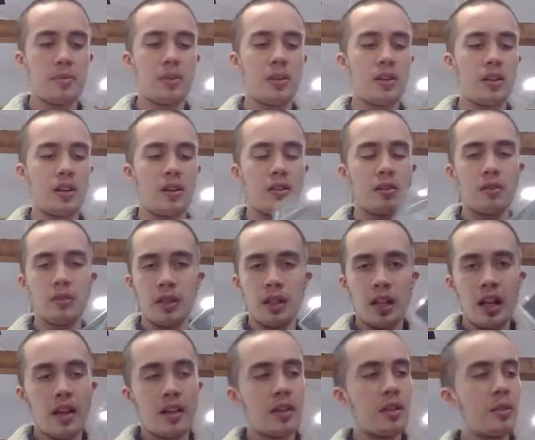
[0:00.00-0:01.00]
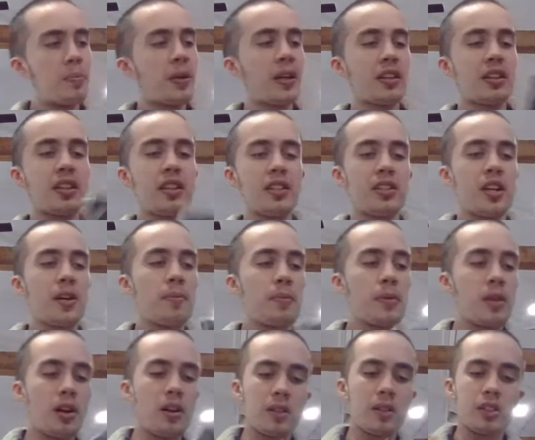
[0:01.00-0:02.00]
You know, you pick these up. You
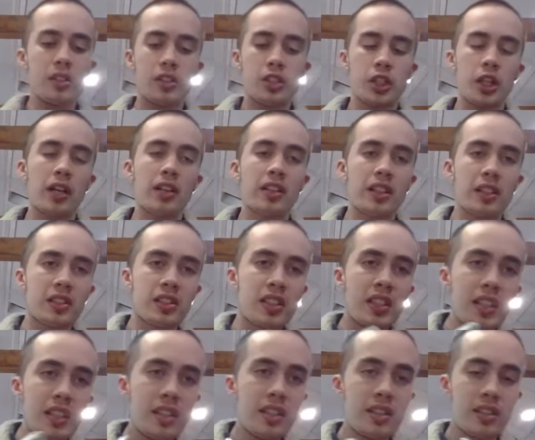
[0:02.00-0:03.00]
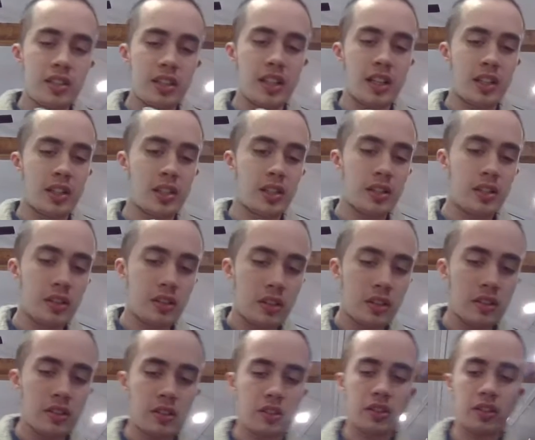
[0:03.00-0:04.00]
always check the CD sections
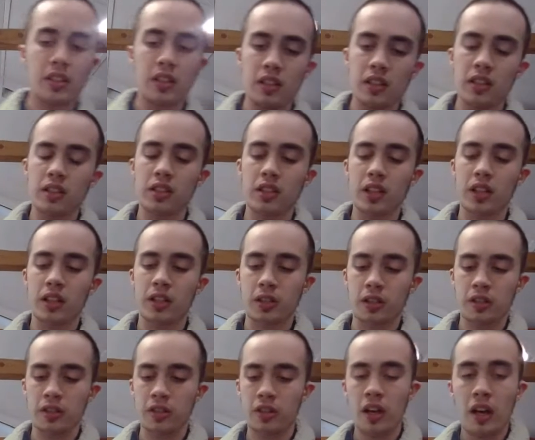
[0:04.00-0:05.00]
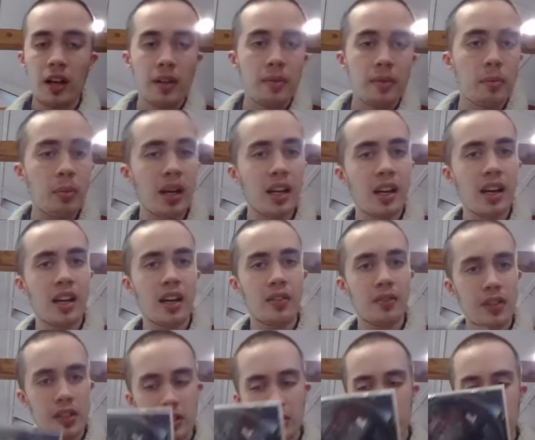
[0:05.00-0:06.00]
because the CD sections might have these